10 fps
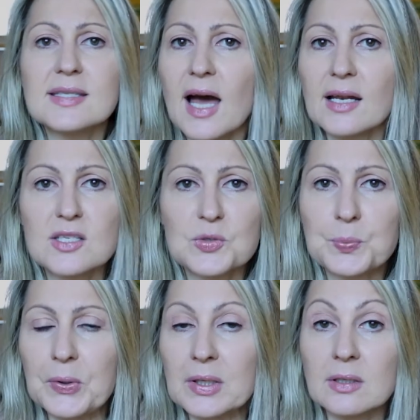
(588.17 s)
not a
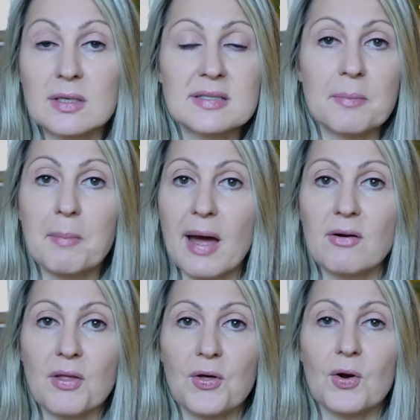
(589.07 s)
sprint, it's a
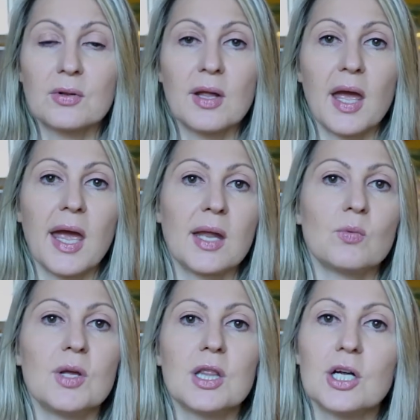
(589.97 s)
marathon,
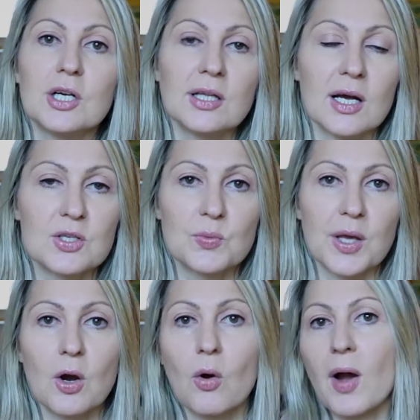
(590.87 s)
and we learn as
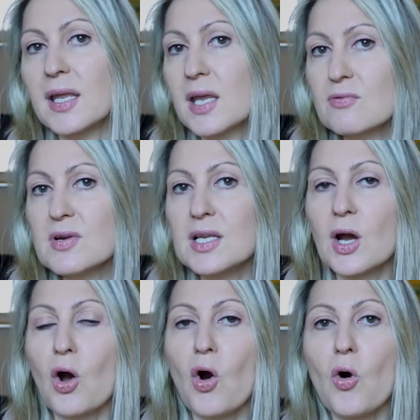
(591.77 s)
we go. And I really
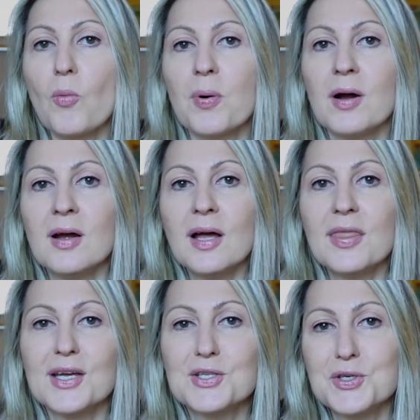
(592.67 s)
hope
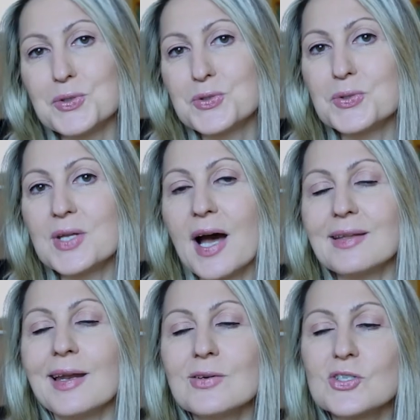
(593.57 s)
that you do
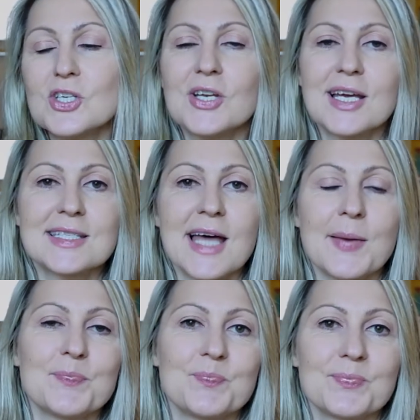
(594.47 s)
that. And I'll see you next
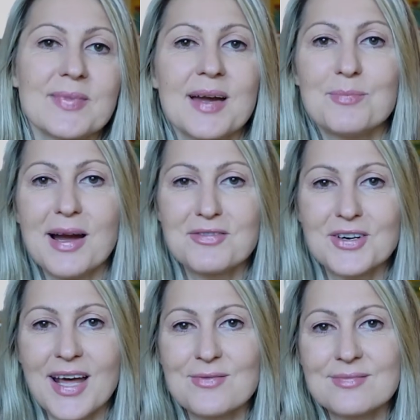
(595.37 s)
time. Bye for
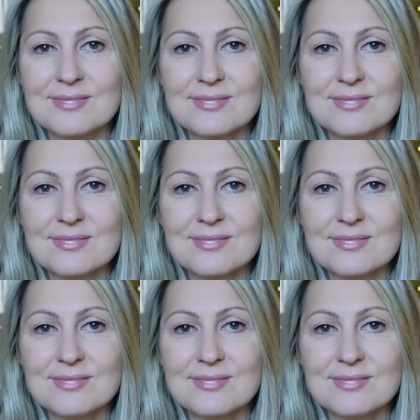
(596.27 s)
now.